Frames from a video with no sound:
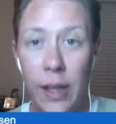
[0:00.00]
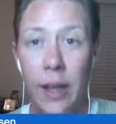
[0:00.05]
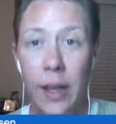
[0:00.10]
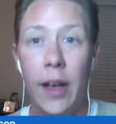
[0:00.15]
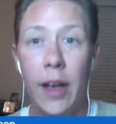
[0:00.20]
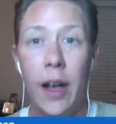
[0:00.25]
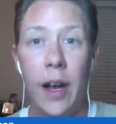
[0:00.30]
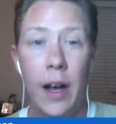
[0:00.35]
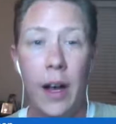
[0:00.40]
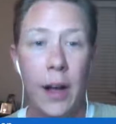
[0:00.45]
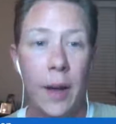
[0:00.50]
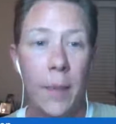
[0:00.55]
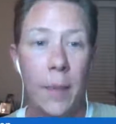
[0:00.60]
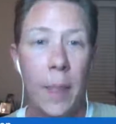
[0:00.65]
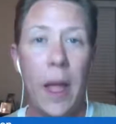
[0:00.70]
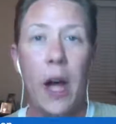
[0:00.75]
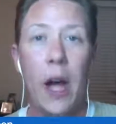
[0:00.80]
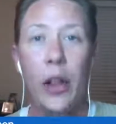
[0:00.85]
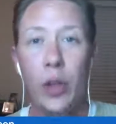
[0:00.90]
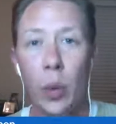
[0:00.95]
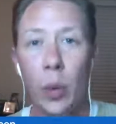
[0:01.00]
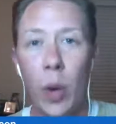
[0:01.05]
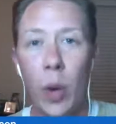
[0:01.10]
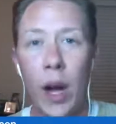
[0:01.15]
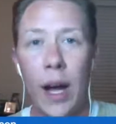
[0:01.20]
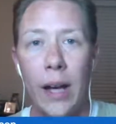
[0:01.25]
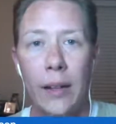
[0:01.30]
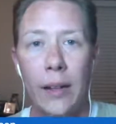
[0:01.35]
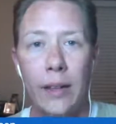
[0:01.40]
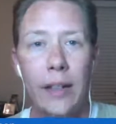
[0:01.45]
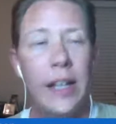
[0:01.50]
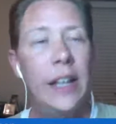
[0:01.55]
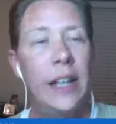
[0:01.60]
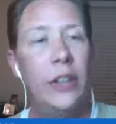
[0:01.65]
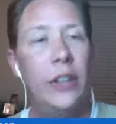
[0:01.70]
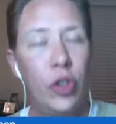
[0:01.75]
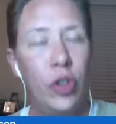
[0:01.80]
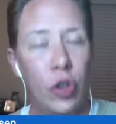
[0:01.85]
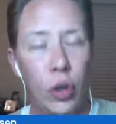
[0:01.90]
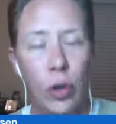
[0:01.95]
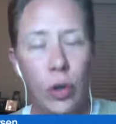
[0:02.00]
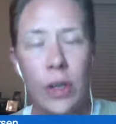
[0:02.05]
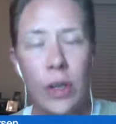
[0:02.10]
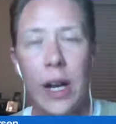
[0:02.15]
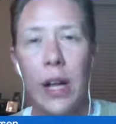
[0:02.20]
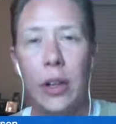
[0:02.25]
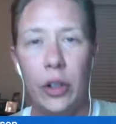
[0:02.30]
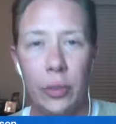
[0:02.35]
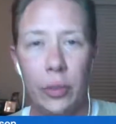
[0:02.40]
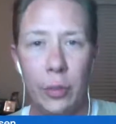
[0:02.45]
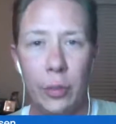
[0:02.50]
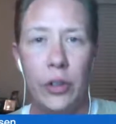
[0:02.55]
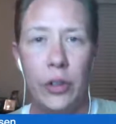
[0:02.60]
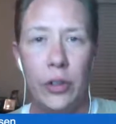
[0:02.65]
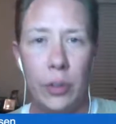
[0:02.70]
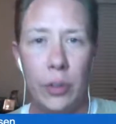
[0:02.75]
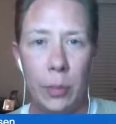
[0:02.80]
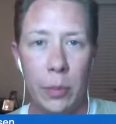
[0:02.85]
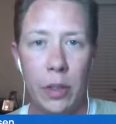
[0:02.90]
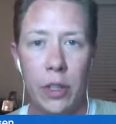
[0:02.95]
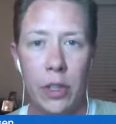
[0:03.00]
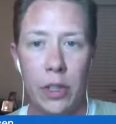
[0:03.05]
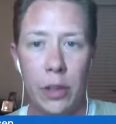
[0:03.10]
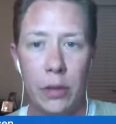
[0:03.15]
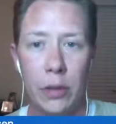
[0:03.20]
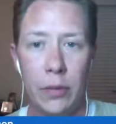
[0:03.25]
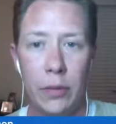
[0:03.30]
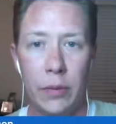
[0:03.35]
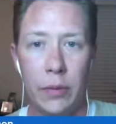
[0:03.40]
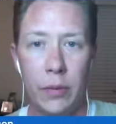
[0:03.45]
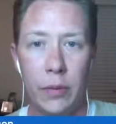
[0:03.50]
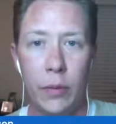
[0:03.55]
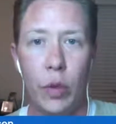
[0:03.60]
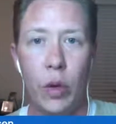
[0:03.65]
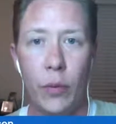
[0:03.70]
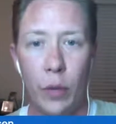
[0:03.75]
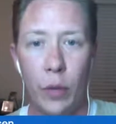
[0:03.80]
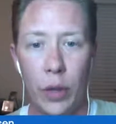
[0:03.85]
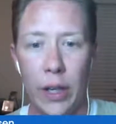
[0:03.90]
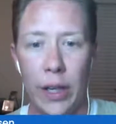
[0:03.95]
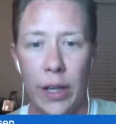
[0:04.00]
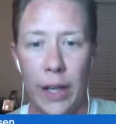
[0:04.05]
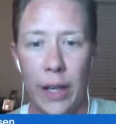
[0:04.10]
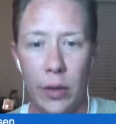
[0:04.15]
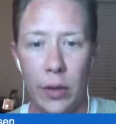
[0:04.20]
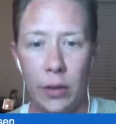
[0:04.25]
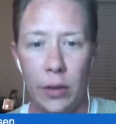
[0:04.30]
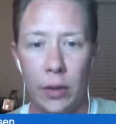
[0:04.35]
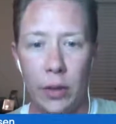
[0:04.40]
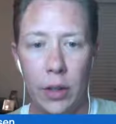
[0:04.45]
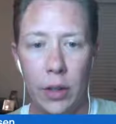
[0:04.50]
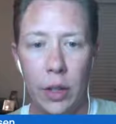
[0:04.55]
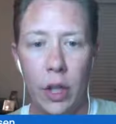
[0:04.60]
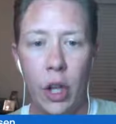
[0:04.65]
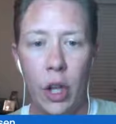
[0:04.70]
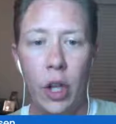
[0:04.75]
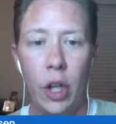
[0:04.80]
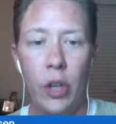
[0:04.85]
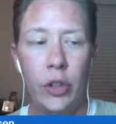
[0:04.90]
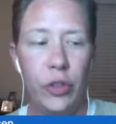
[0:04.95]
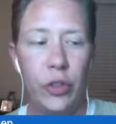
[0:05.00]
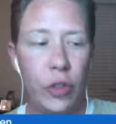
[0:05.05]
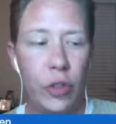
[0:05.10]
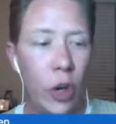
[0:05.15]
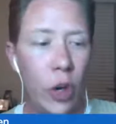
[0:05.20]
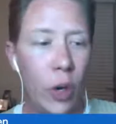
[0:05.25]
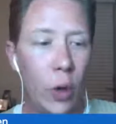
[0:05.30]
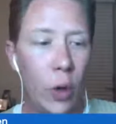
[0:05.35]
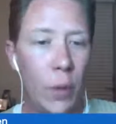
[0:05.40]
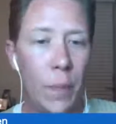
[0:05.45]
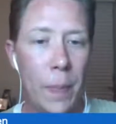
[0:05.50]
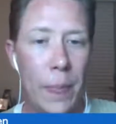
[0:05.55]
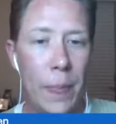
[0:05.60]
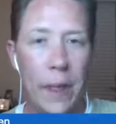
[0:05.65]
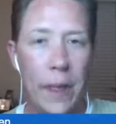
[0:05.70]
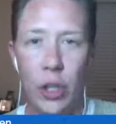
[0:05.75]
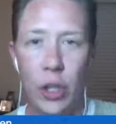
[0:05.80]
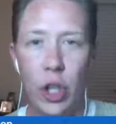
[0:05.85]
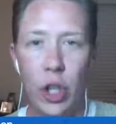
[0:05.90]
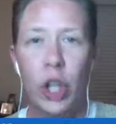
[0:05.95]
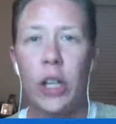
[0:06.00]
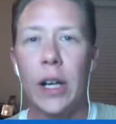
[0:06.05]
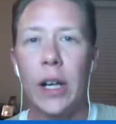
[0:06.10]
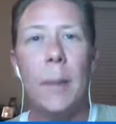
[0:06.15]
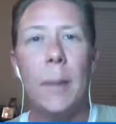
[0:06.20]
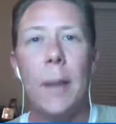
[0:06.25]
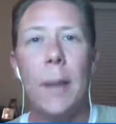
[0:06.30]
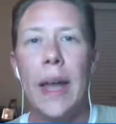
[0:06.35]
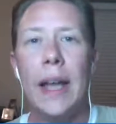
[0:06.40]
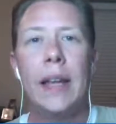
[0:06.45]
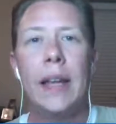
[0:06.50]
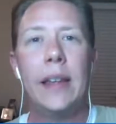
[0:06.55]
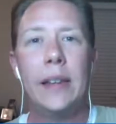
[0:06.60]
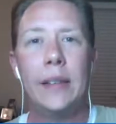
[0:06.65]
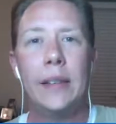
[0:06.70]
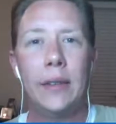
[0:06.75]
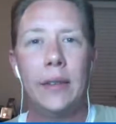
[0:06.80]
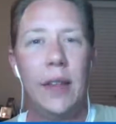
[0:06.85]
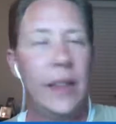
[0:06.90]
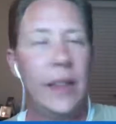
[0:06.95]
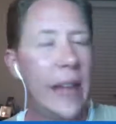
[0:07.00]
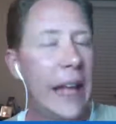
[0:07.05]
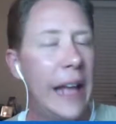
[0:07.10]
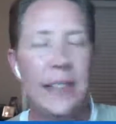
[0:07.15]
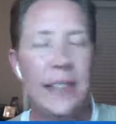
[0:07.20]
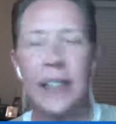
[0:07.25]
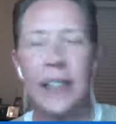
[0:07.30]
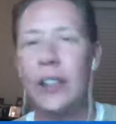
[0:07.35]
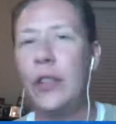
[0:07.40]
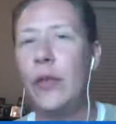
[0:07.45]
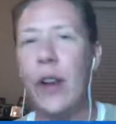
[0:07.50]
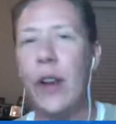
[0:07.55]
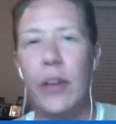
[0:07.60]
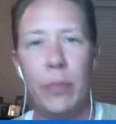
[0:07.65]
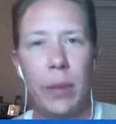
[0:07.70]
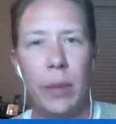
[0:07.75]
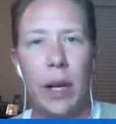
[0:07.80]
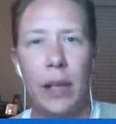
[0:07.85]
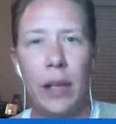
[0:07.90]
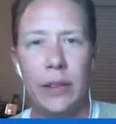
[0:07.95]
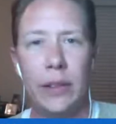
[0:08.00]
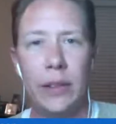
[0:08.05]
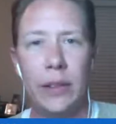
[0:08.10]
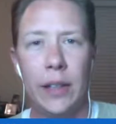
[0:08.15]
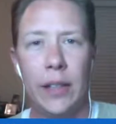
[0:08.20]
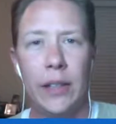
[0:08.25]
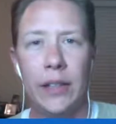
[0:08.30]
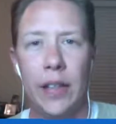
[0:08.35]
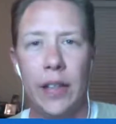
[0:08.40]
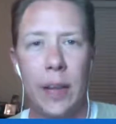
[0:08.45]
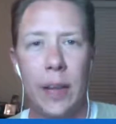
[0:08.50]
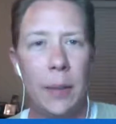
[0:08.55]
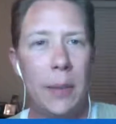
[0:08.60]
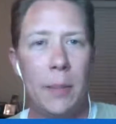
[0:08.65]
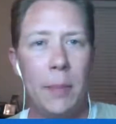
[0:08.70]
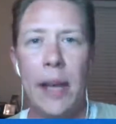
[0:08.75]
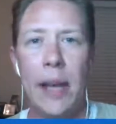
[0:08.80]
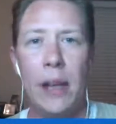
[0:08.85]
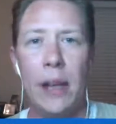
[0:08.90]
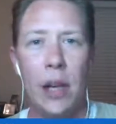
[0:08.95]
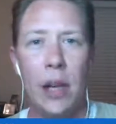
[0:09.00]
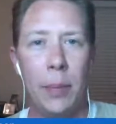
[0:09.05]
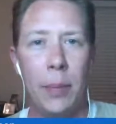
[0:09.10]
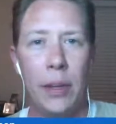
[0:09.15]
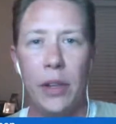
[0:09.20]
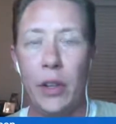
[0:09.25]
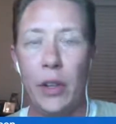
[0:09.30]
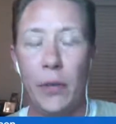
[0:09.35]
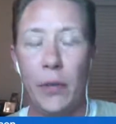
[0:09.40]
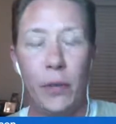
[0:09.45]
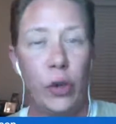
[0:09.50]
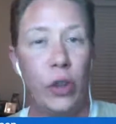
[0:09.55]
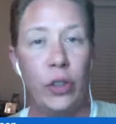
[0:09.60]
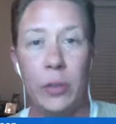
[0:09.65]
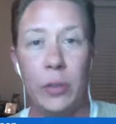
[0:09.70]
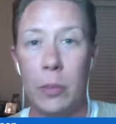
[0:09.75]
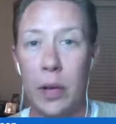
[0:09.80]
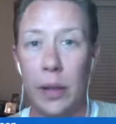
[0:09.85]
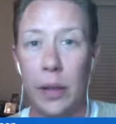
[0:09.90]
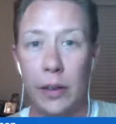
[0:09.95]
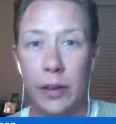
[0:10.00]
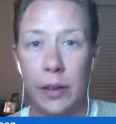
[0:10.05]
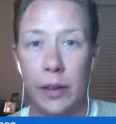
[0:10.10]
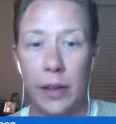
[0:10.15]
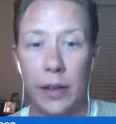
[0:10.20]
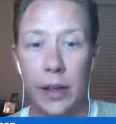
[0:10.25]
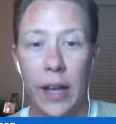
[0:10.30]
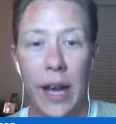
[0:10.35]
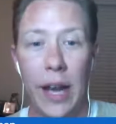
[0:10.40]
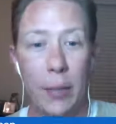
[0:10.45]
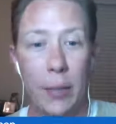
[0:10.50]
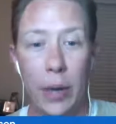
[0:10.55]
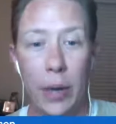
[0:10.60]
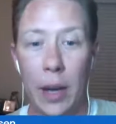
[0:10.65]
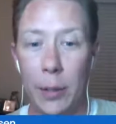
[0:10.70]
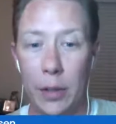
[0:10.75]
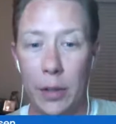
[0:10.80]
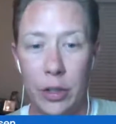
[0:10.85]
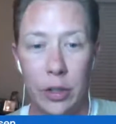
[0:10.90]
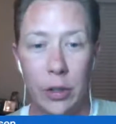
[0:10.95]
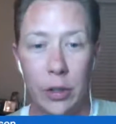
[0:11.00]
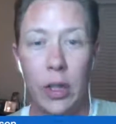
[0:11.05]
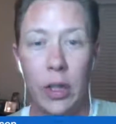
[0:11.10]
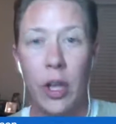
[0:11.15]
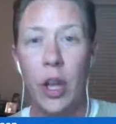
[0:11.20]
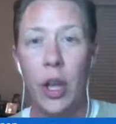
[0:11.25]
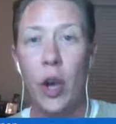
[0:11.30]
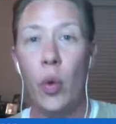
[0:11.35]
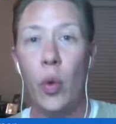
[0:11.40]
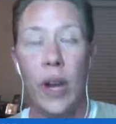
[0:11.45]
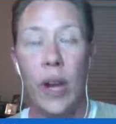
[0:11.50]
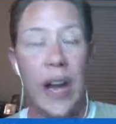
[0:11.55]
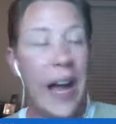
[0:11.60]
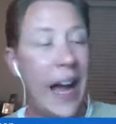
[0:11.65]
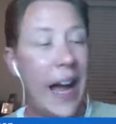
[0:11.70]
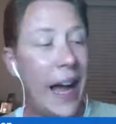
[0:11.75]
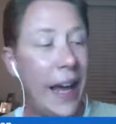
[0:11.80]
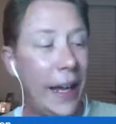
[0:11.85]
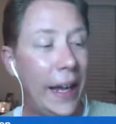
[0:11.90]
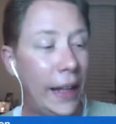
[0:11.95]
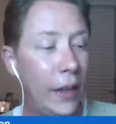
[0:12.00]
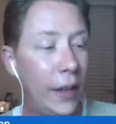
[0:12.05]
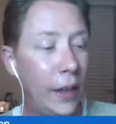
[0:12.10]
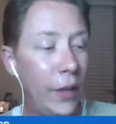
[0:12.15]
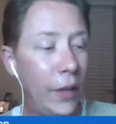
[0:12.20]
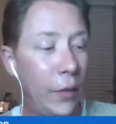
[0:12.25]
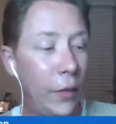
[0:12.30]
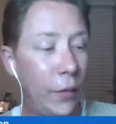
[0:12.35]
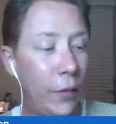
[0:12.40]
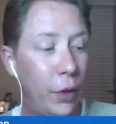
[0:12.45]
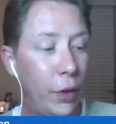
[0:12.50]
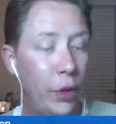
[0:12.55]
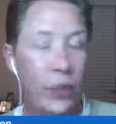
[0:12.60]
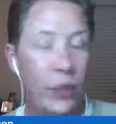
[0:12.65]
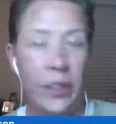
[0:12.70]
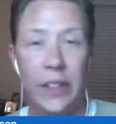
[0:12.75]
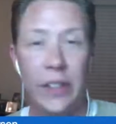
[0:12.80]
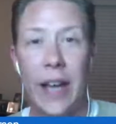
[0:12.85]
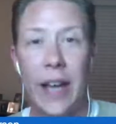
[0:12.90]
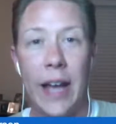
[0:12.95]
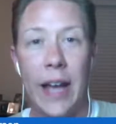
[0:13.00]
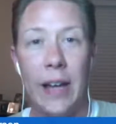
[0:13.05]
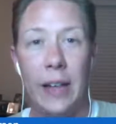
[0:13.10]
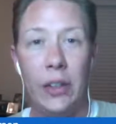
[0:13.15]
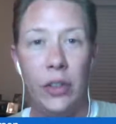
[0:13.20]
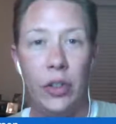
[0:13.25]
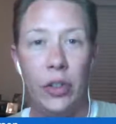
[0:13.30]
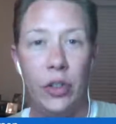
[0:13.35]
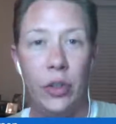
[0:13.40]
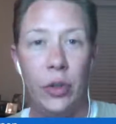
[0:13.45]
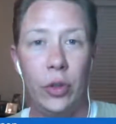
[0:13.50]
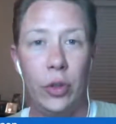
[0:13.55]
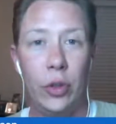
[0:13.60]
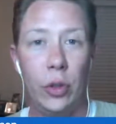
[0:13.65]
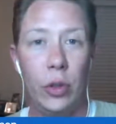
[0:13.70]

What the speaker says: Otherwise, it's $2 per submission for a free account. Yep. So you're going to make that $65 is going to be made up in the first month. I promise you. When I first decided to